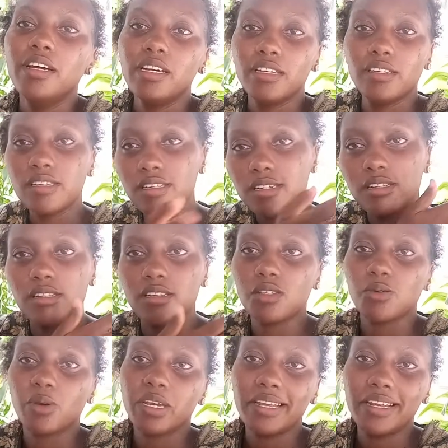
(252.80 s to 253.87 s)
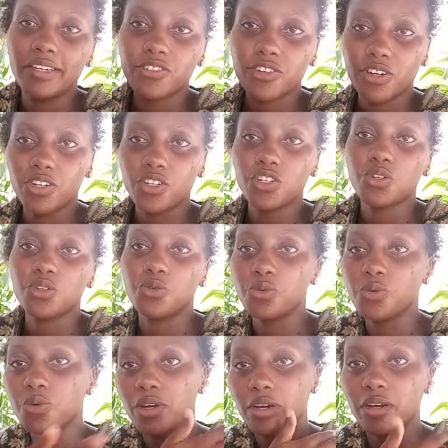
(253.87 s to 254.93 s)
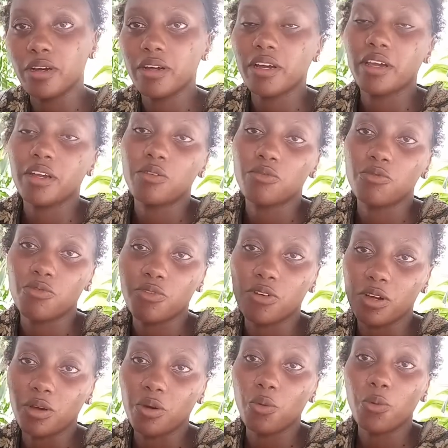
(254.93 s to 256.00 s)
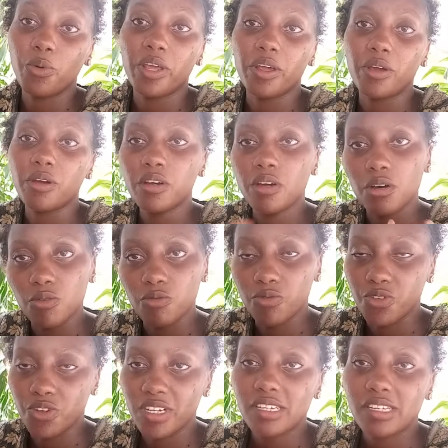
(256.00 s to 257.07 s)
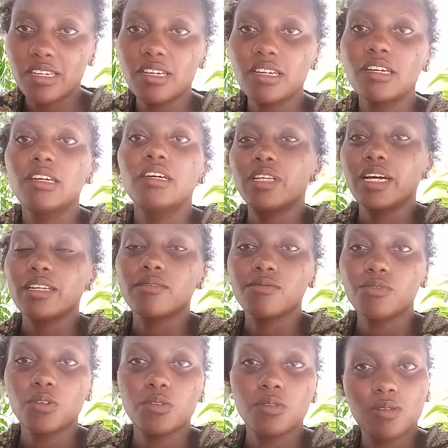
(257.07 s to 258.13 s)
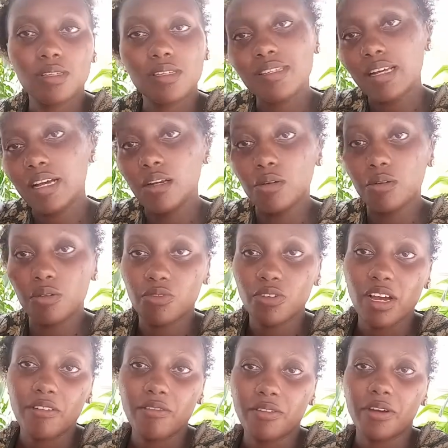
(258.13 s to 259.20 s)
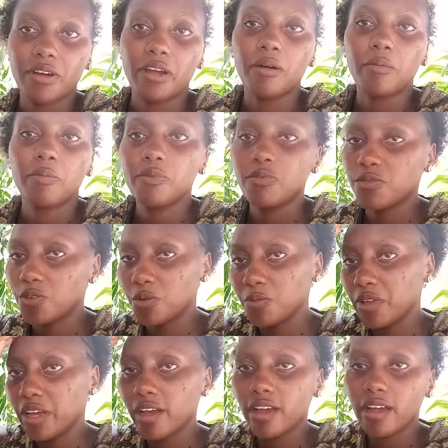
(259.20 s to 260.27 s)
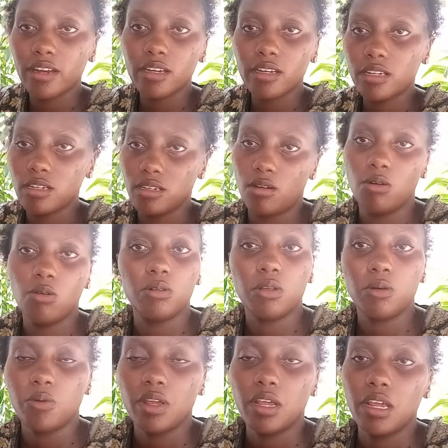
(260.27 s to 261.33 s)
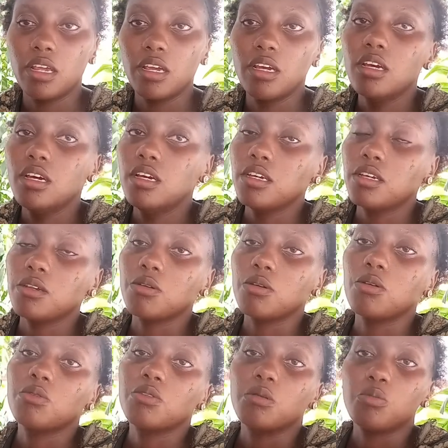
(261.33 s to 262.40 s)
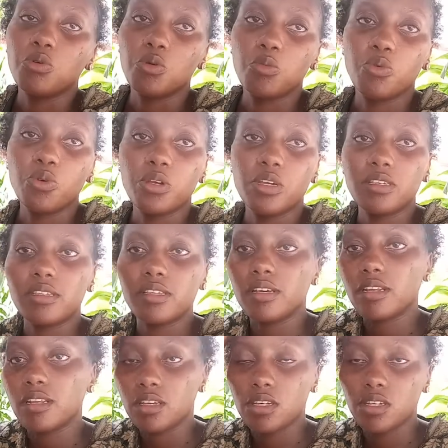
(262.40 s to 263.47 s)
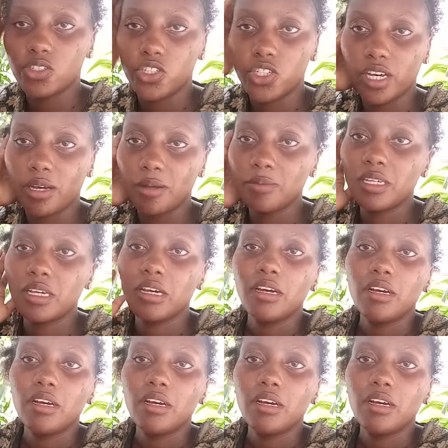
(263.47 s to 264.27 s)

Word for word: is still the Swahili traditional uh, kind of uh, way of dressing. That involves a lot of covering up from the head all the way you know the buibuis and the hijabs